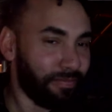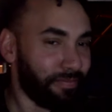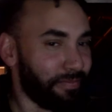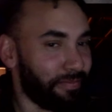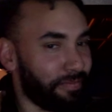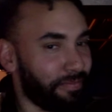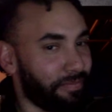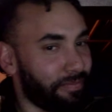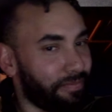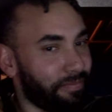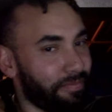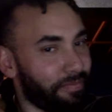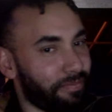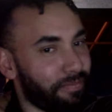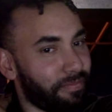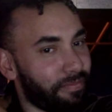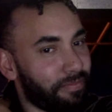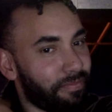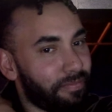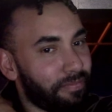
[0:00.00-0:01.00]

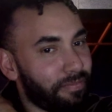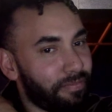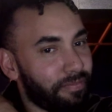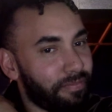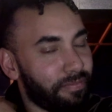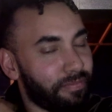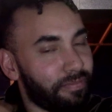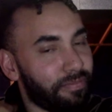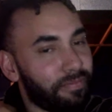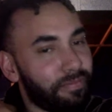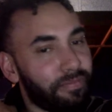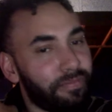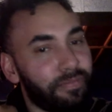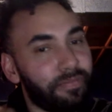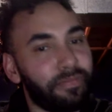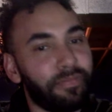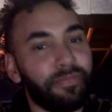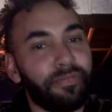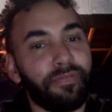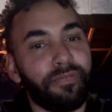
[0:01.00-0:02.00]

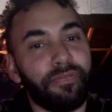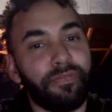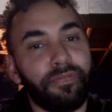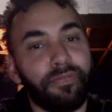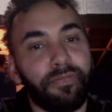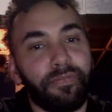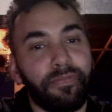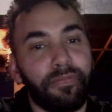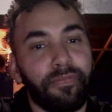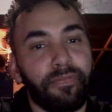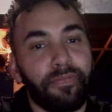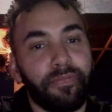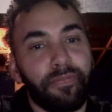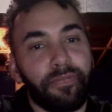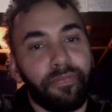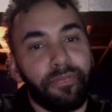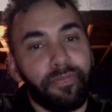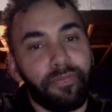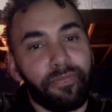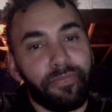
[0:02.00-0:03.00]

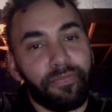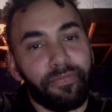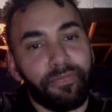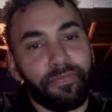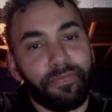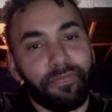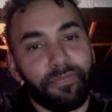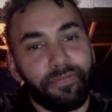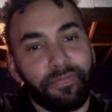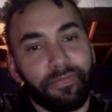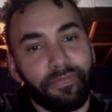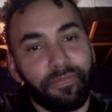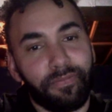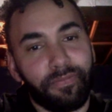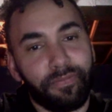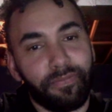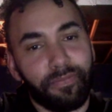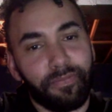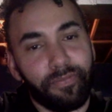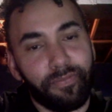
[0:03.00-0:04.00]

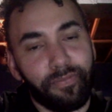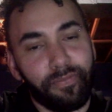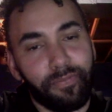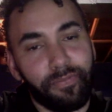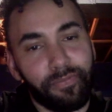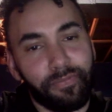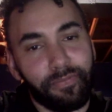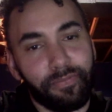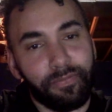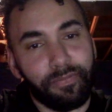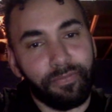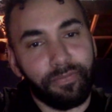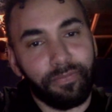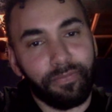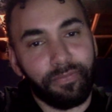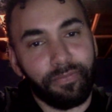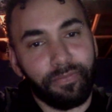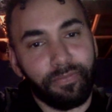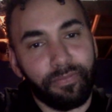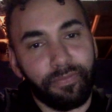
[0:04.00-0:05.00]

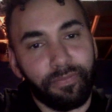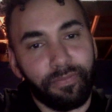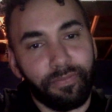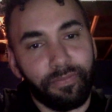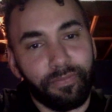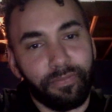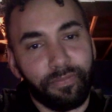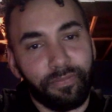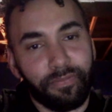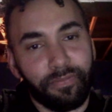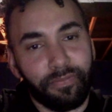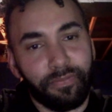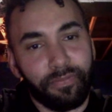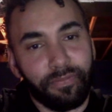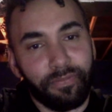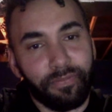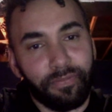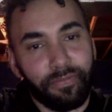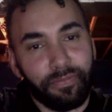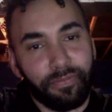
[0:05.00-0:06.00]

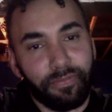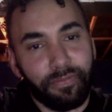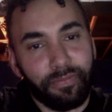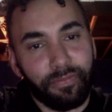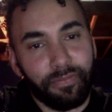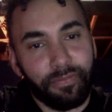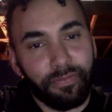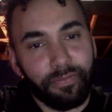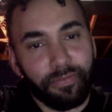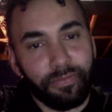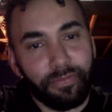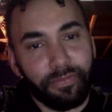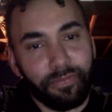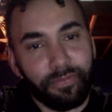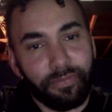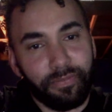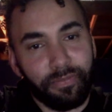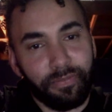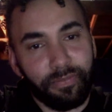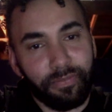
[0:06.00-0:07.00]

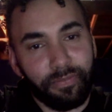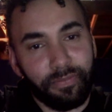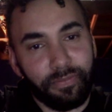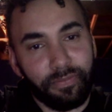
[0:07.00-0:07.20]
[no speech]